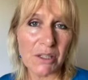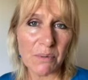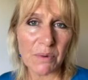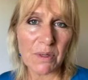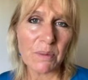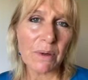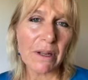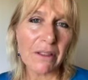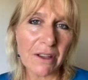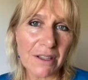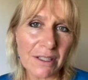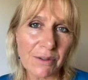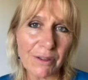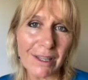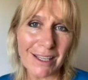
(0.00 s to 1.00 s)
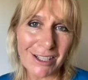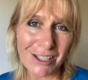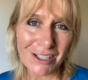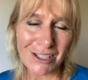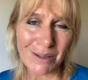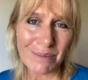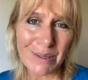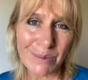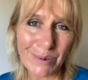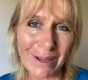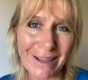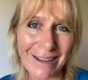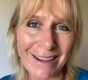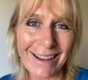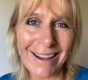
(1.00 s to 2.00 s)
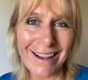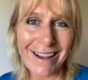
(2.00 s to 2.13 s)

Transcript: It was one of those relationships where